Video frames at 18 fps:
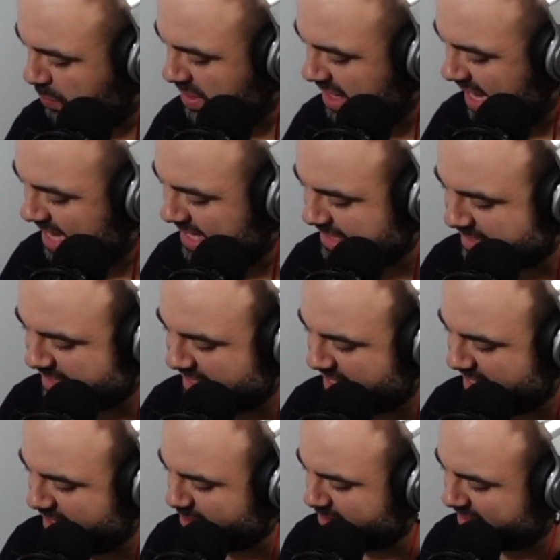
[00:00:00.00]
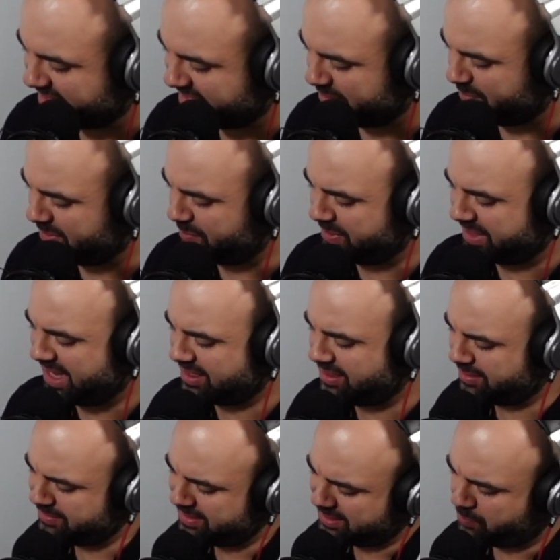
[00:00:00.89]
we asked here because we kind
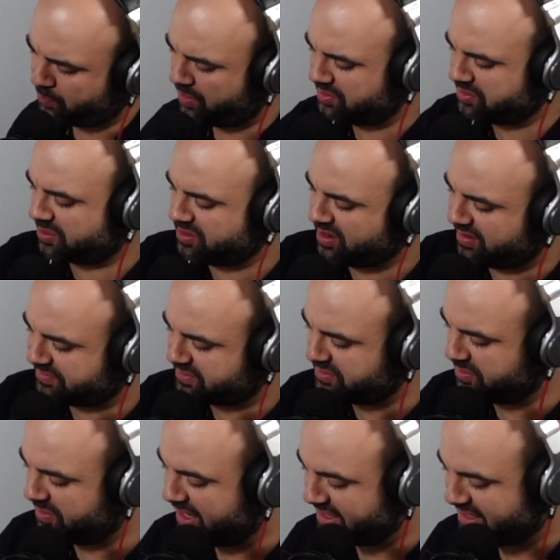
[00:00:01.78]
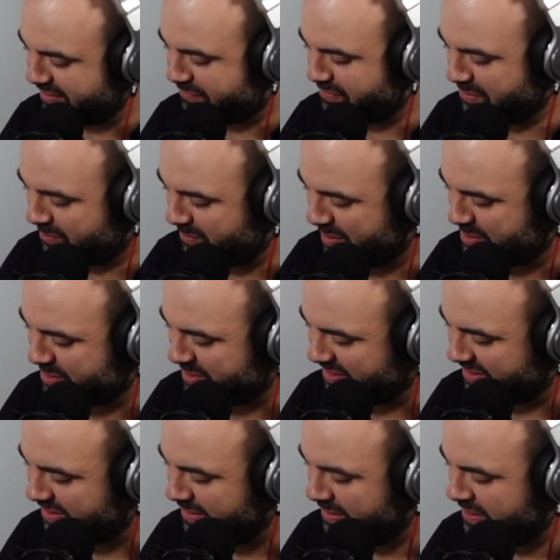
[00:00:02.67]
of like wandered off to a different
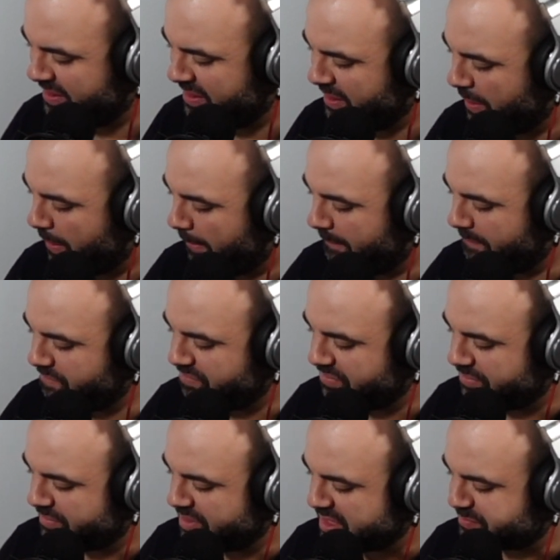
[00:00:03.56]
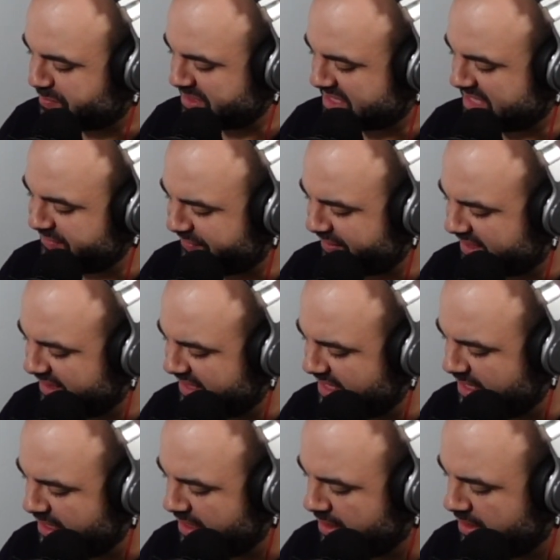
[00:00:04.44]
question.
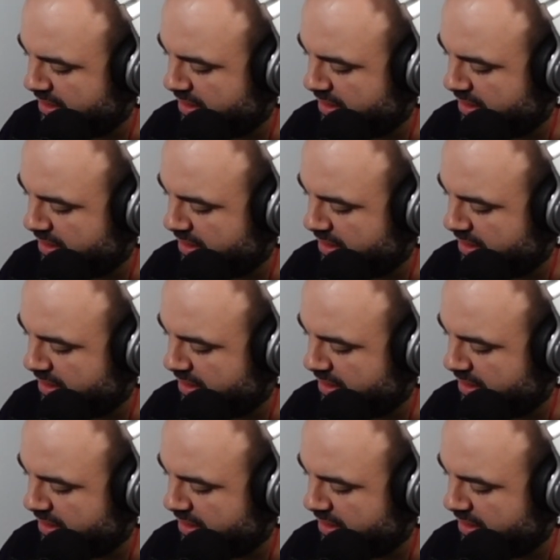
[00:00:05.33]
Specifically,